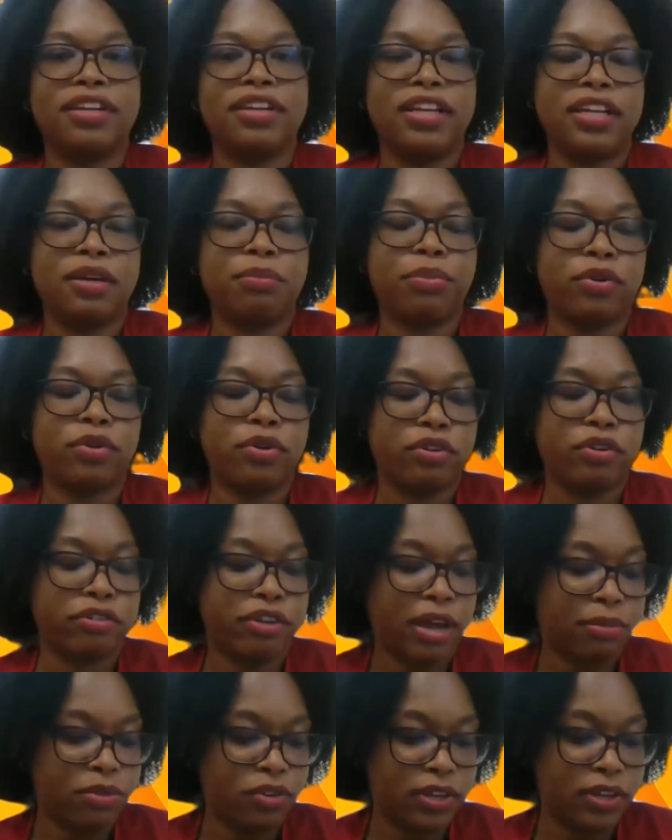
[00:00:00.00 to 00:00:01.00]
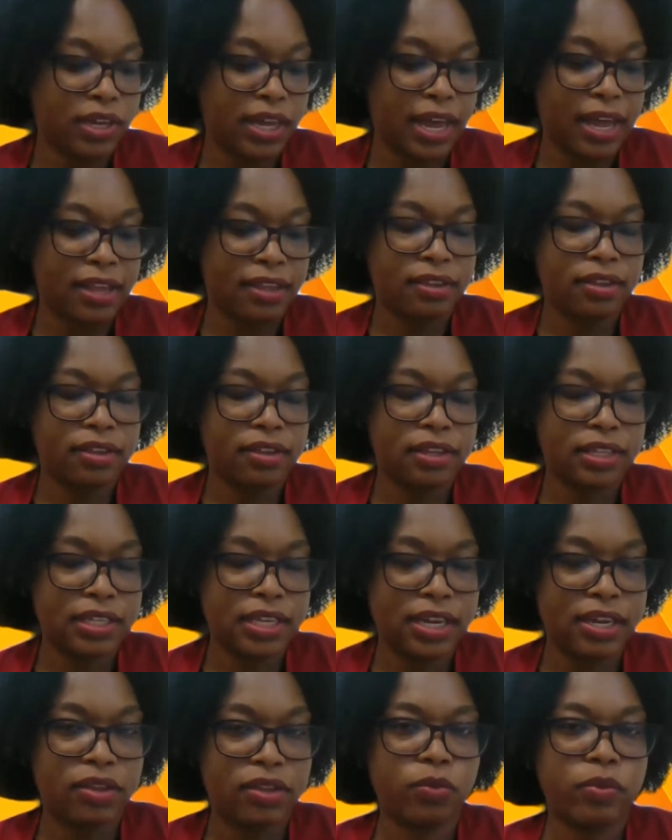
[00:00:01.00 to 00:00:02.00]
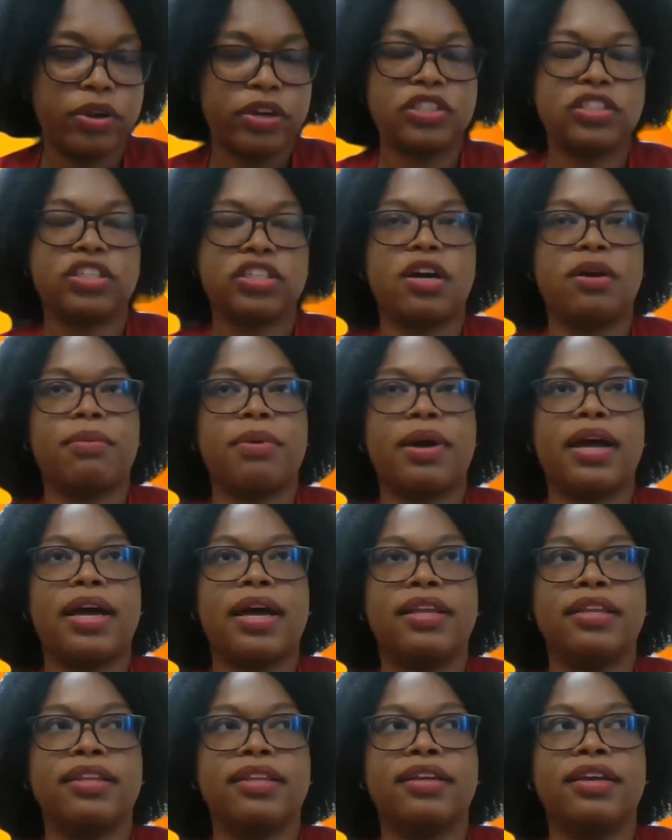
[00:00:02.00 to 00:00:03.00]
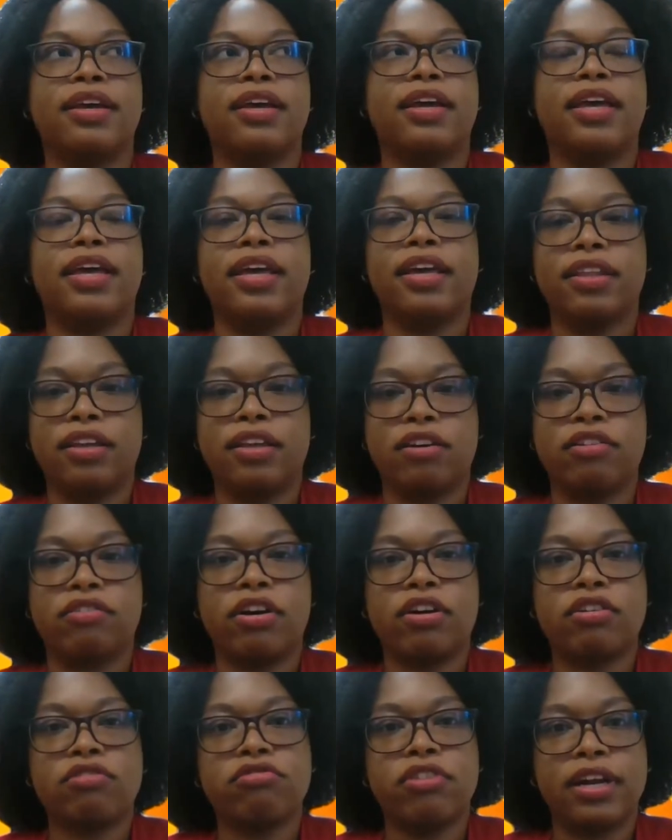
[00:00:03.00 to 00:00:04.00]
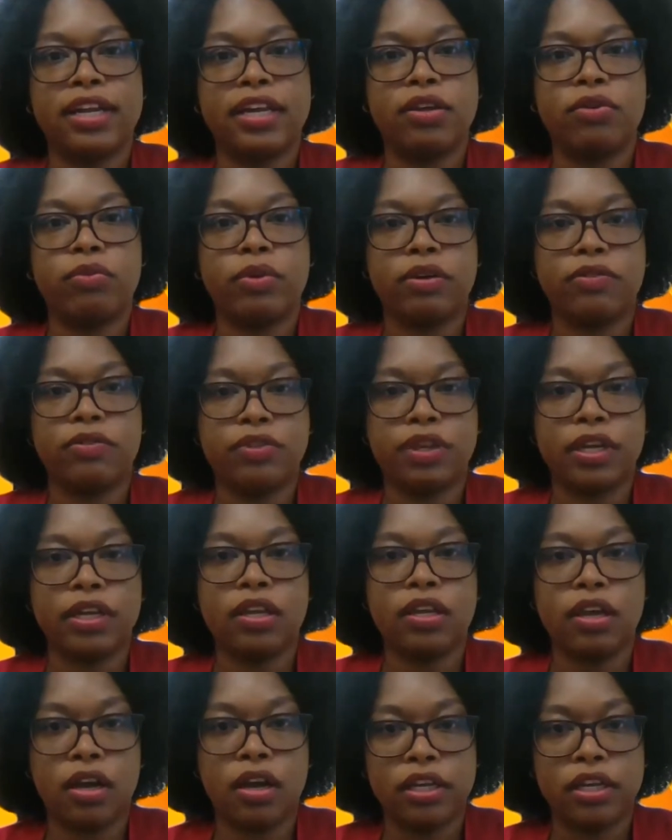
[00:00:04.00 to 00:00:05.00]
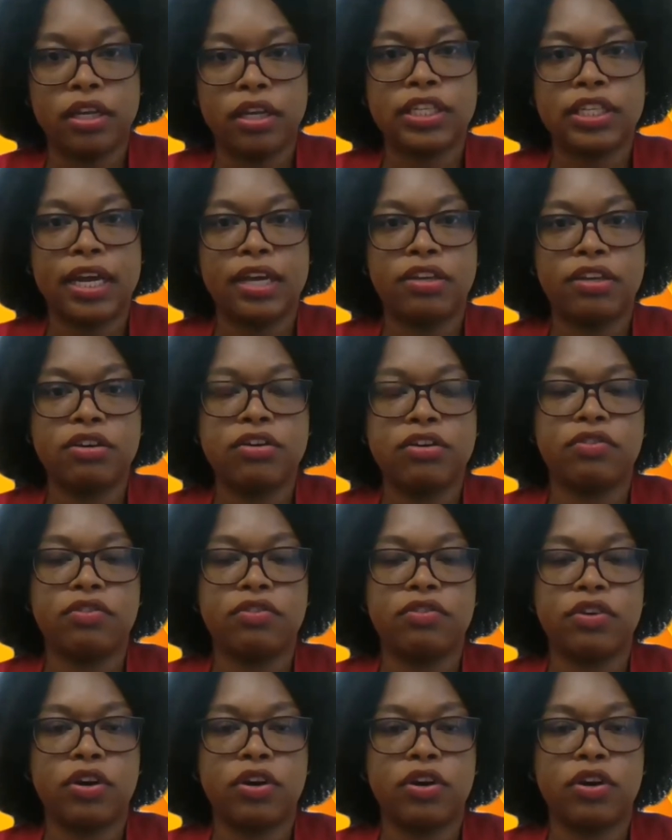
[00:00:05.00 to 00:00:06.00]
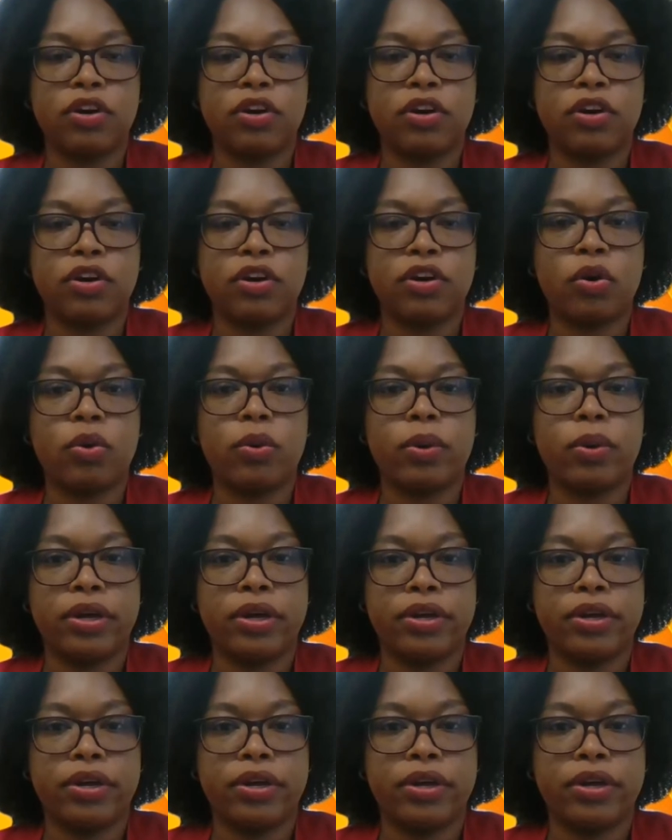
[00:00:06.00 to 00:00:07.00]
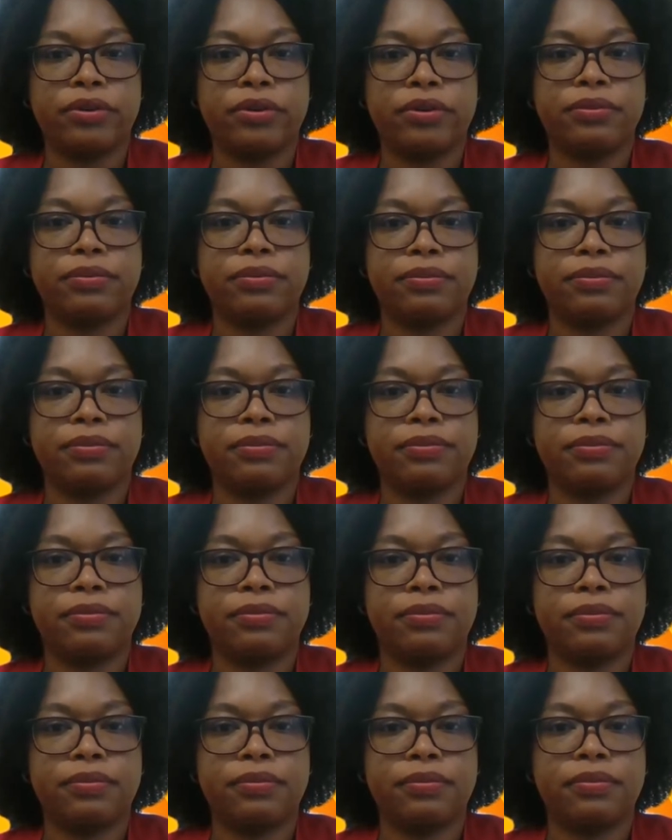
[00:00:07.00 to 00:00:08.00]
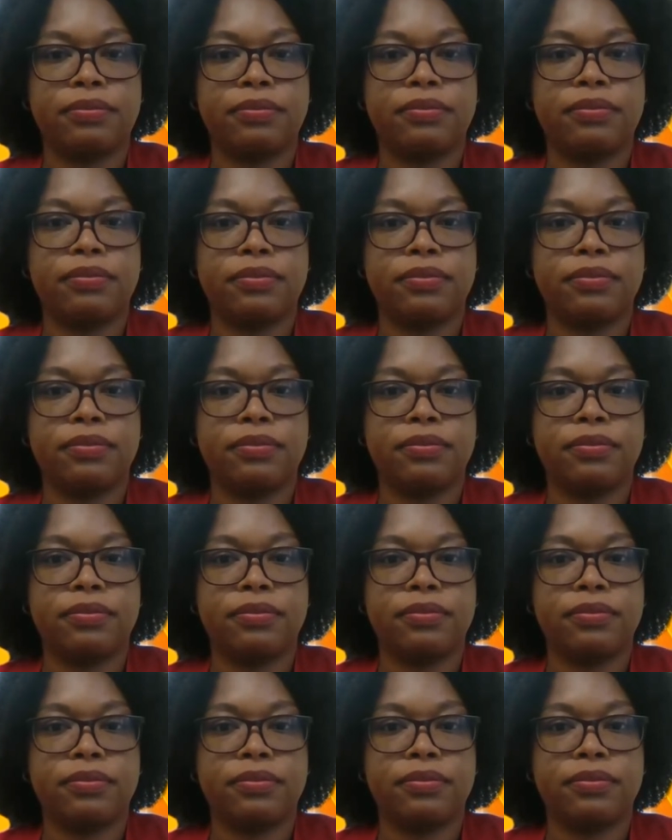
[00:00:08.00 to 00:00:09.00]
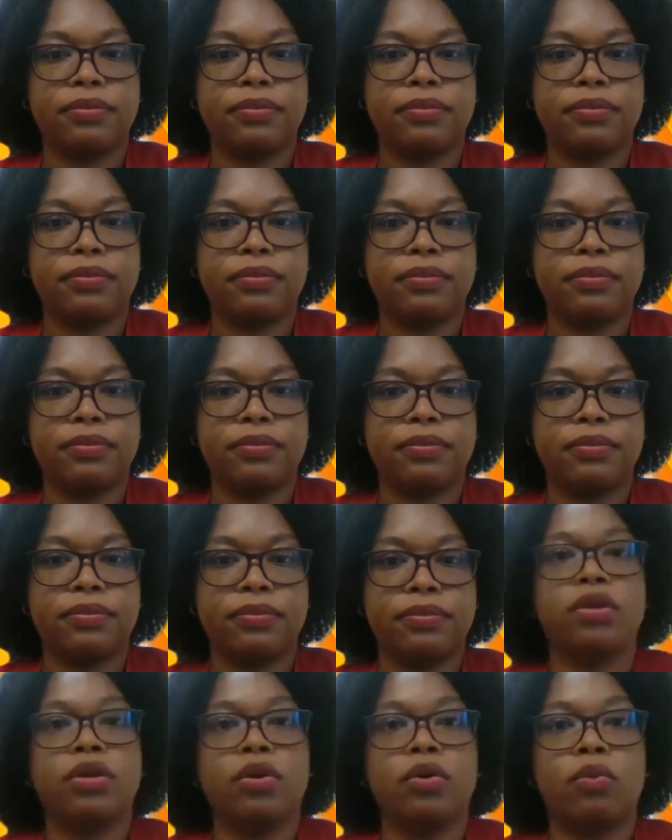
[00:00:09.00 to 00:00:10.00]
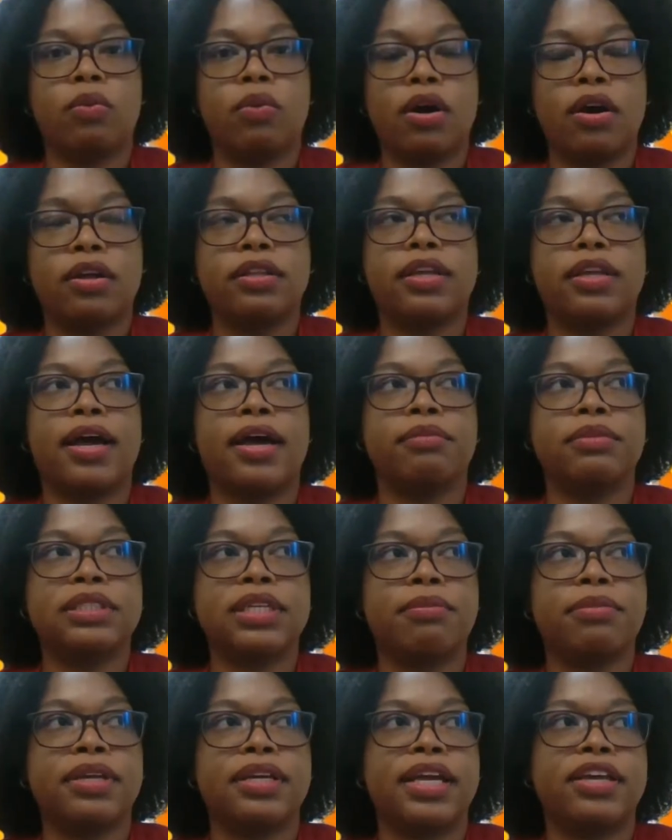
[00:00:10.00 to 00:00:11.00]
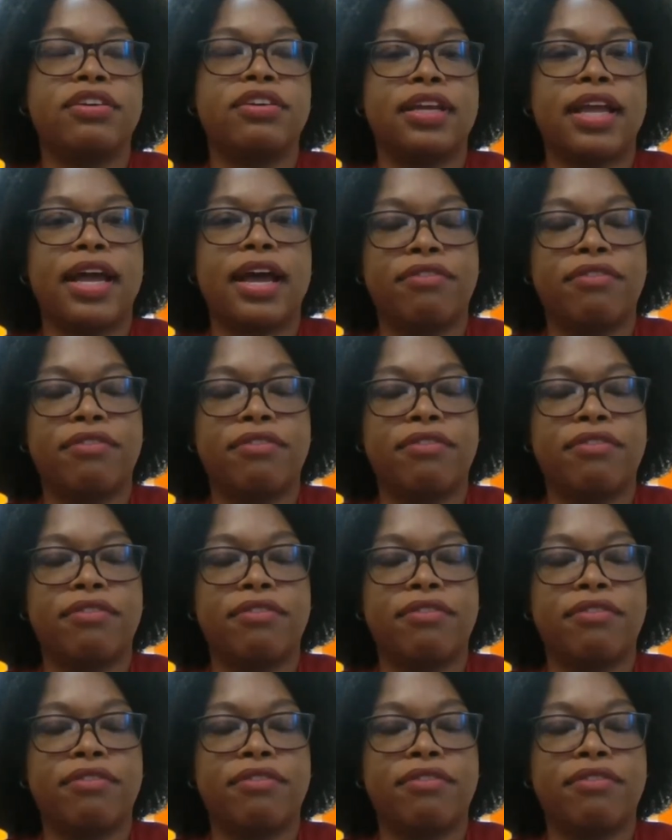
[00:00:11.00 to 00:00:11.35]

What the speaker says: a program you can take the workshop and hit the ground running with the knowledge that you have acquired. Yeah, so that's what we want, something that you can have in your